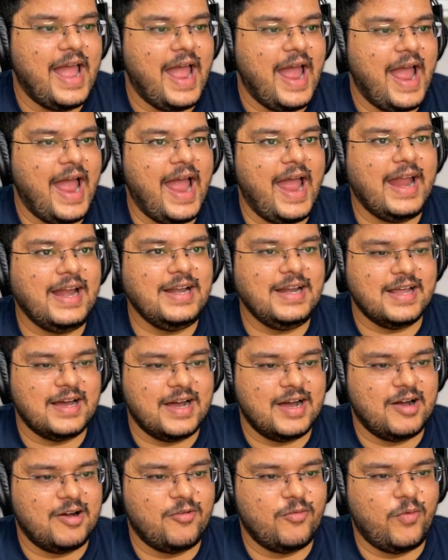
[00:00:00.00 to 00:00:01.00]
And
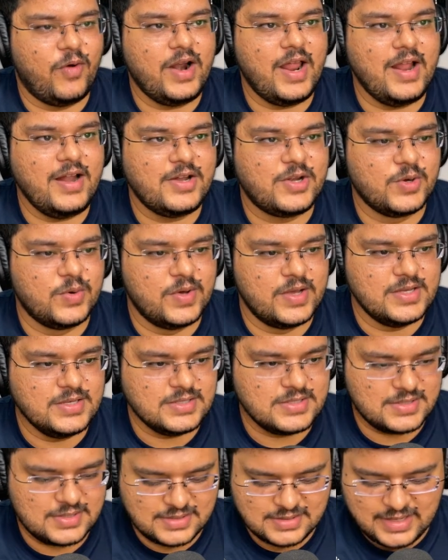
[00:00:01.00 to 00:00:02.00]
what I'll do
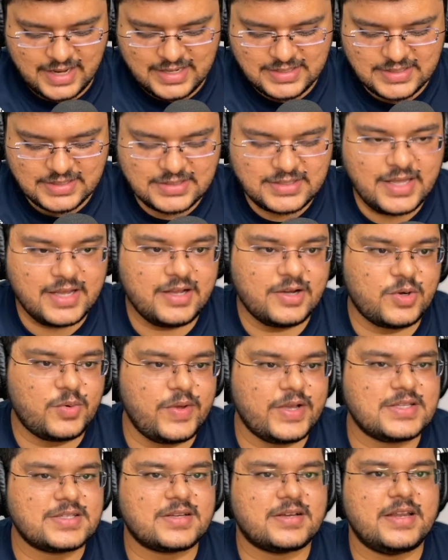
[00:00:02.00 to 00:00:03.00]
is I'll just take a
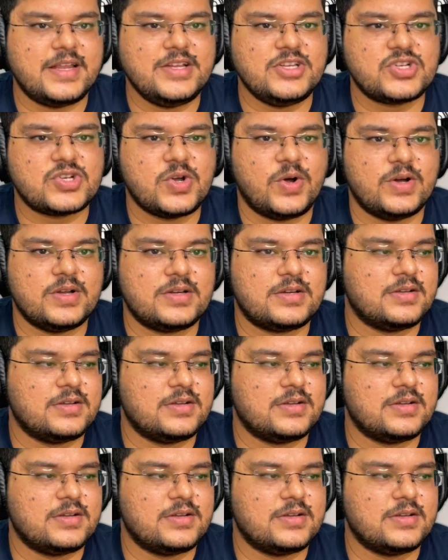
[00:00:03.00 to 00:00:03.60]
quick screenshot.